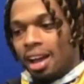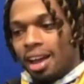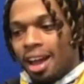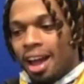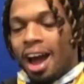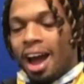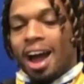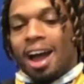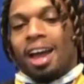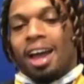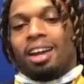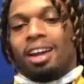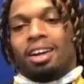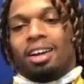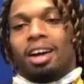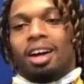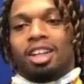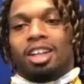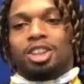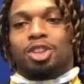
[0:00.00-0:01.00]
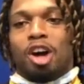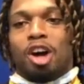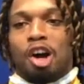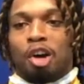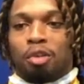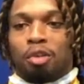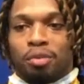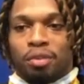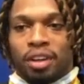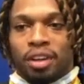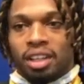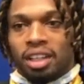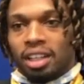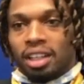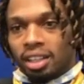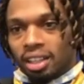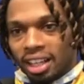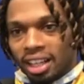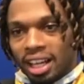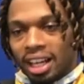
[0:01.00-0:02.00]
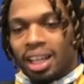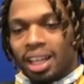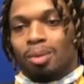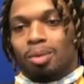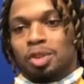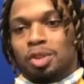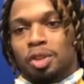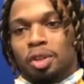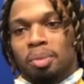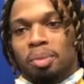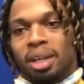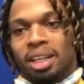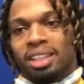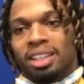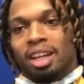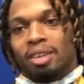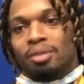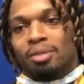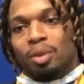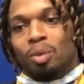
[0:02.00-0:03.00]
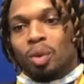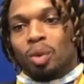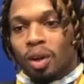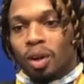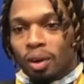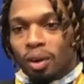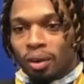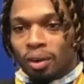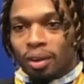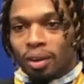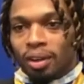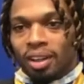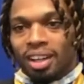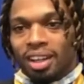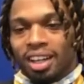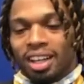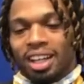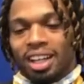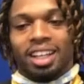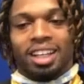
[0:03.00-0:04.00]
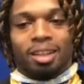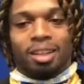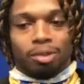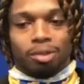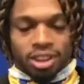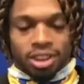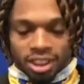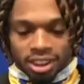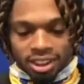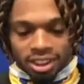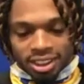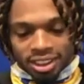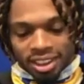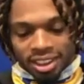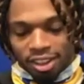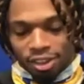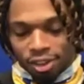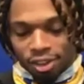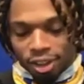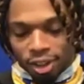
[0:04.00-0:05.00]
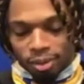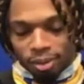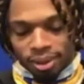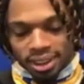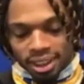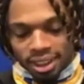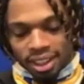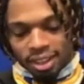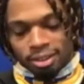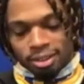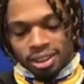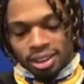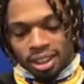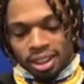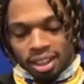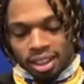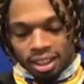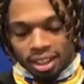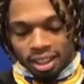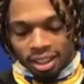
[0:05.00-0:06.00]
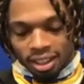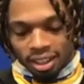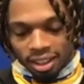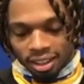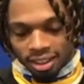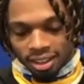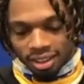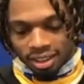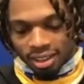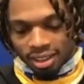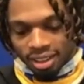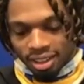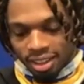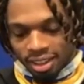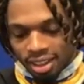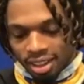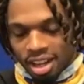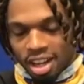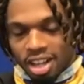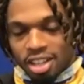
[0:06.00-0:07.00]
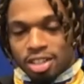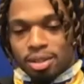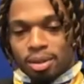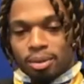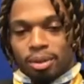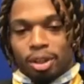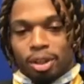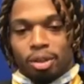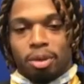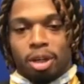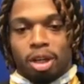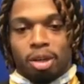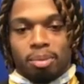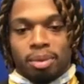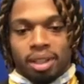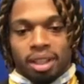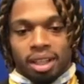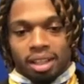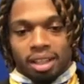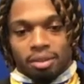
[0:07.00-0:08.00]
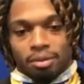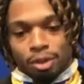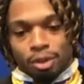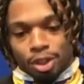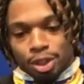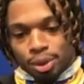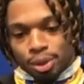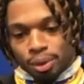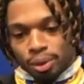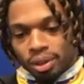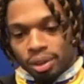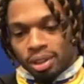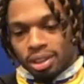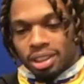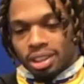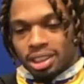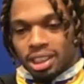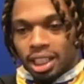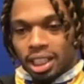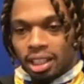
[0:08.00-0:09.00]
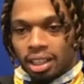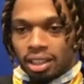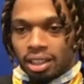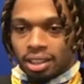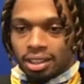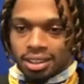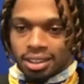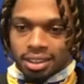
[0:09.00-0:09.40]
I had a strong feeling that he was going to make that field goal. And it was just, you know, it was a surreal moment for sure, to say the least.